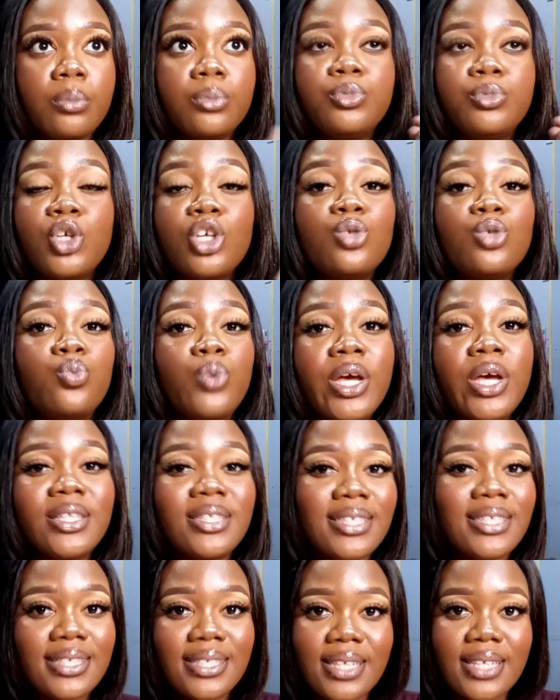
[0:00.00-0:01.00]
just wear
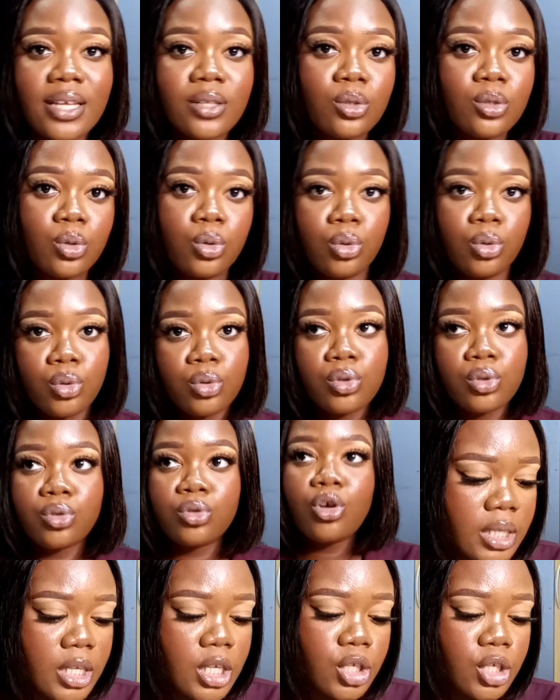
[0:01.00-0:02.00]
decent clothes.
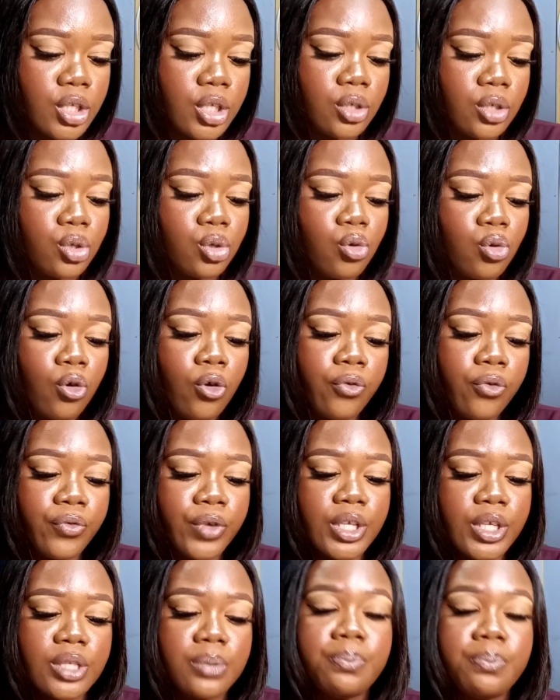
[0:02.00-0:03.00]
Is the school
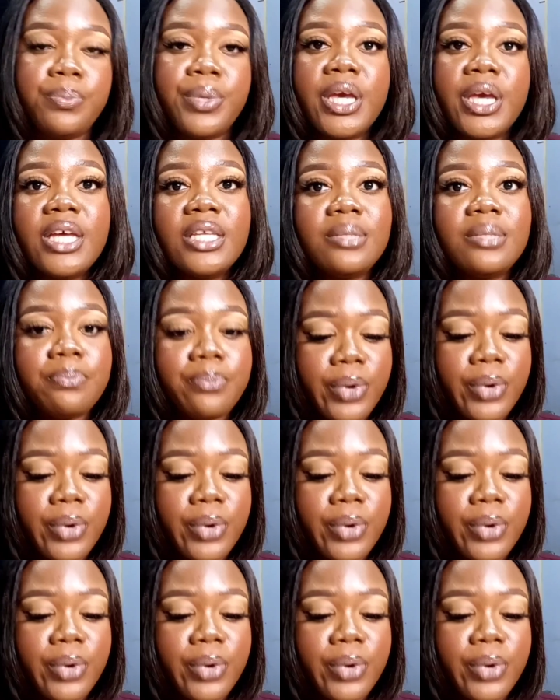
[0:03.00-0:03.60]
fees paid